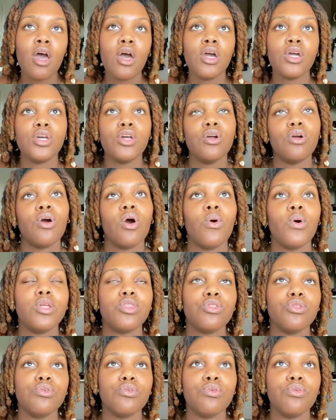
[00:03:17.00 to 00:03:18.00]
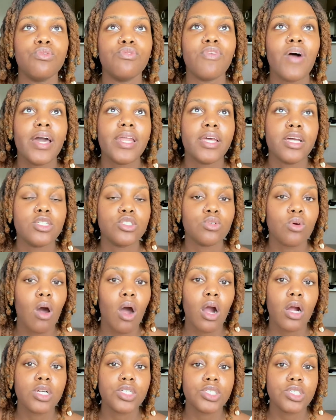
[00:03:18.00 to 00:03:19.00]
you're going through financial
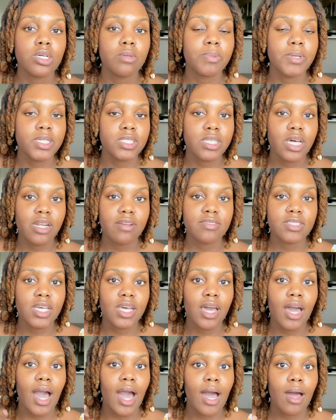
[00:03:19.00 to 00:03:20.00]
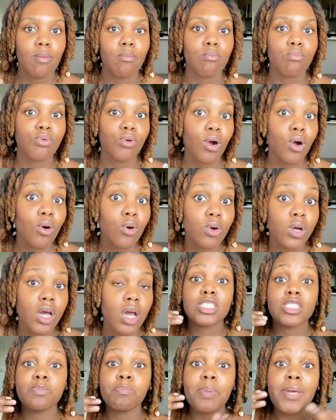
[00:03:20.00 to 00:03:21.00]
hardship. Instead of saying I'm broke,
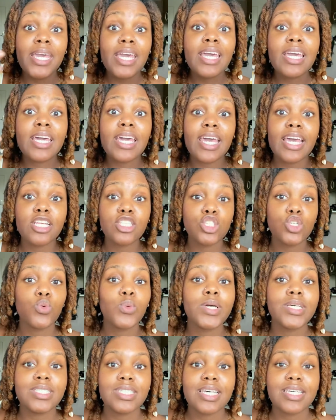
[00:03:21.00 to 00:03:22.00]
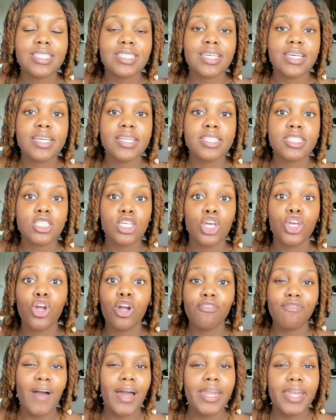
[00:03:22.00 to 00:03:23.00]
speak into existence your
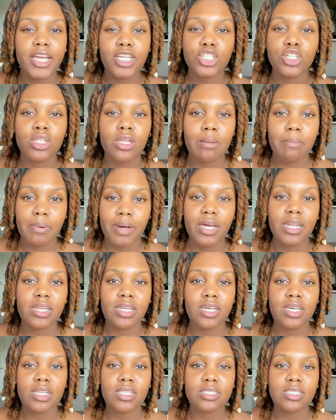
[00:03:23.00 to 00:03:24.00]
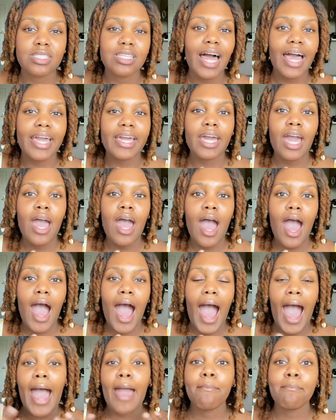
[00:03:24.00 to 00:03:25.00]
financial abundance.
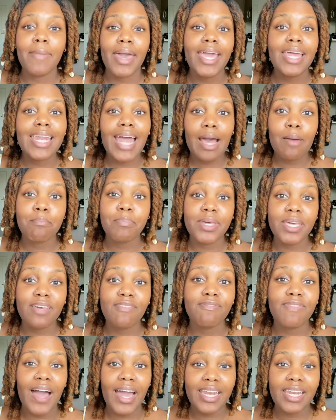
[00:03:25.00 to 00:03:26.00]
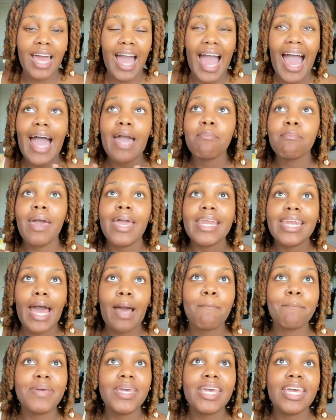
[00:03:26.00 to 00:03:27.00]
I may not
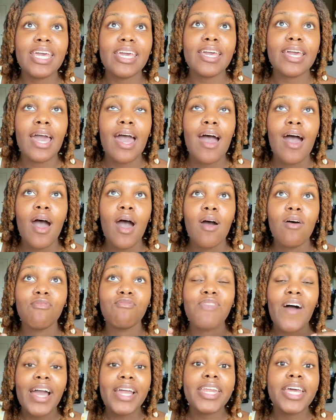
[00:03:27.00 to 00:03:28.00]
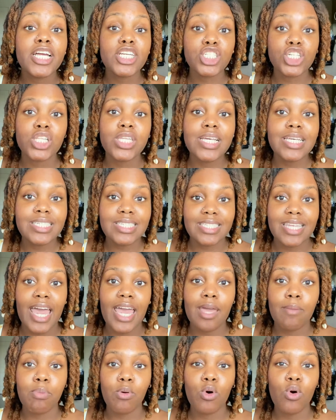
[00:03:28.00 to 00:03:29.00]
be financially
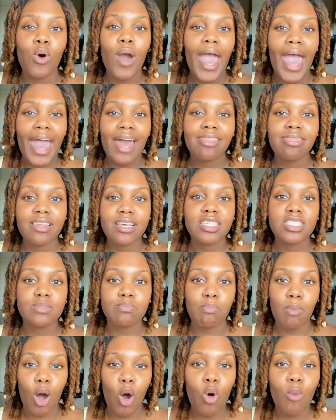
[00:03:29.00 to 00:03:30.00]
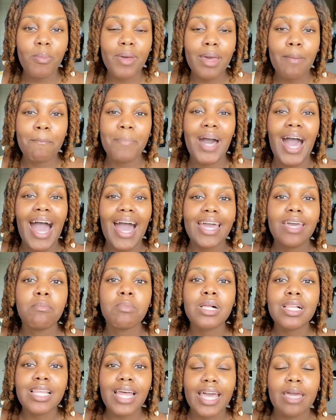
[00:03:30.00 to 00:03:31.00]
stable at this moment, but I am
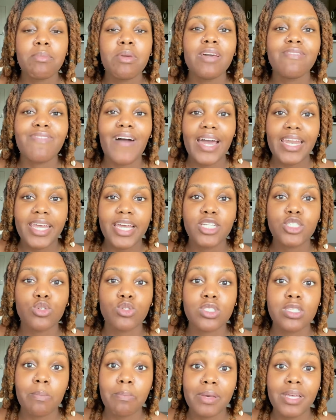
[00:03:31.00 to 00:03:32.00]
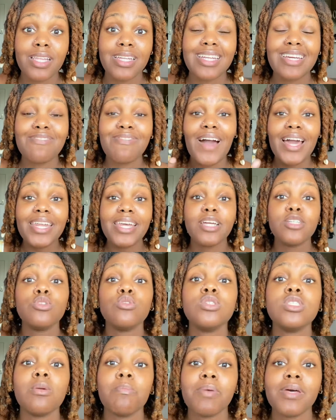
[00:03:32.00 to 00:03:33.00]
claiming financial stability. Financial
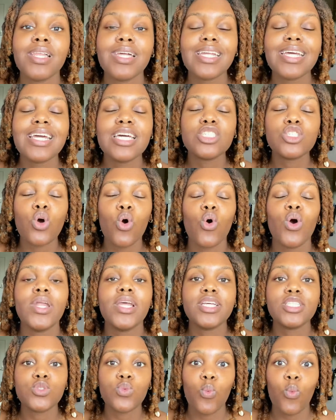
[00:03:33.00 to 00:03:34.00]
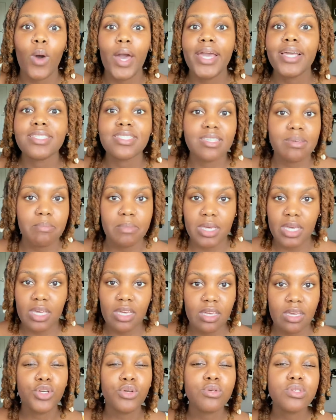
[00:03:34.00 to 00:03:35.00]
stability is on its way to
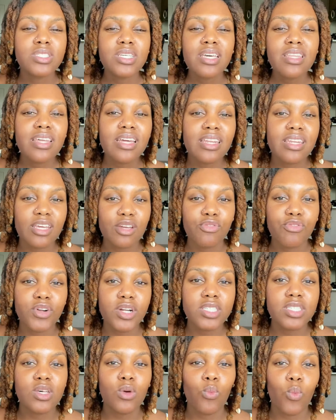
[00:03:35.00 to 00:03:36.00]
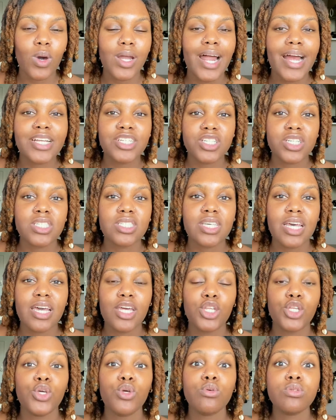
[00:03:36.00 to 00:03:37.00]
me. You see the difference in what I just said?
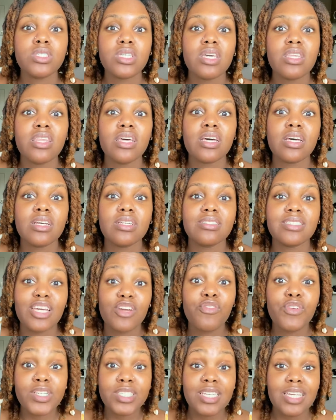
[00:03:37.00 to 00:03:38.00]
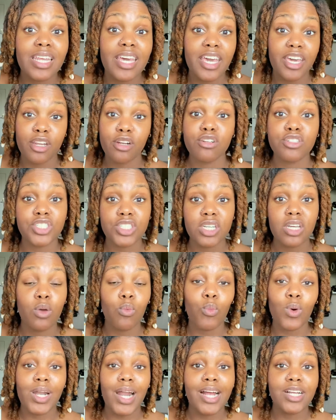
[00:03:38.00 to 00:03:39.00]
Do you see the difference in energy in
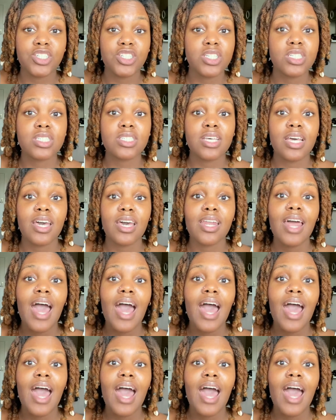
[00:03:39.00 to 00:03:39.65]
what I just said?